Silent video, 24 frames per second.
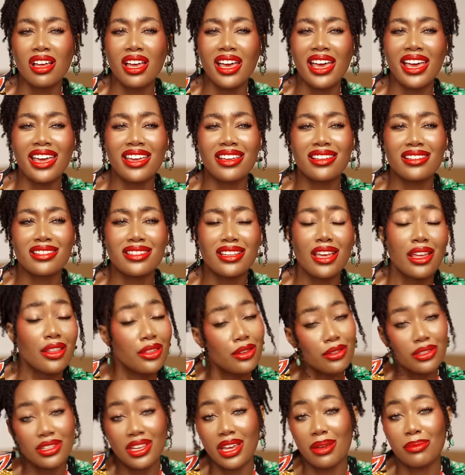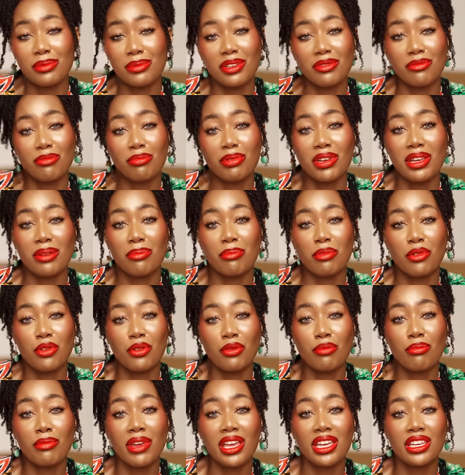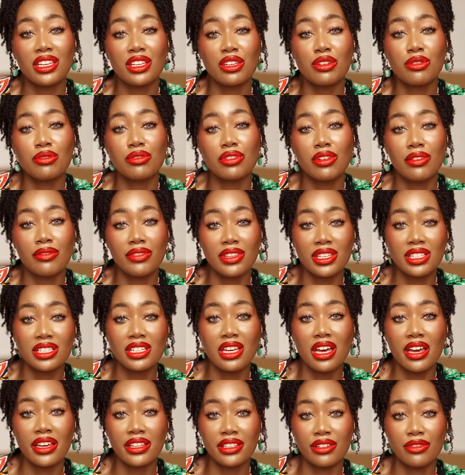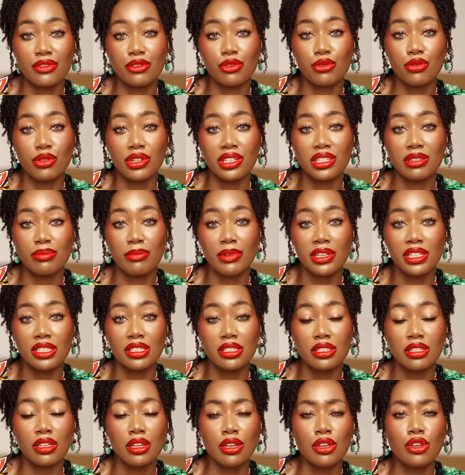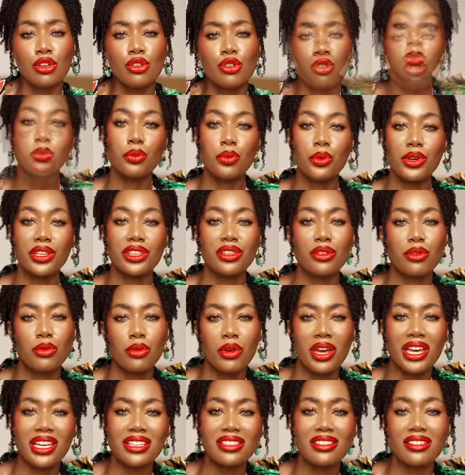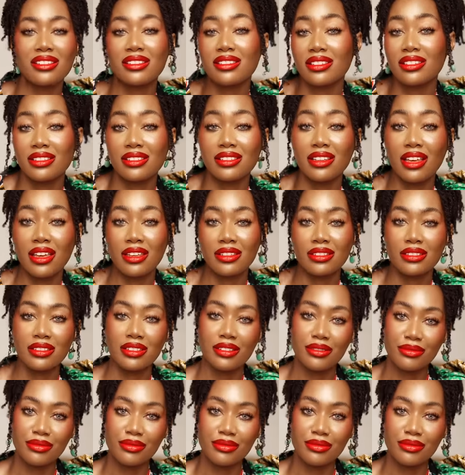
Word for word: and other types of people make use of this kind of treatment with great success.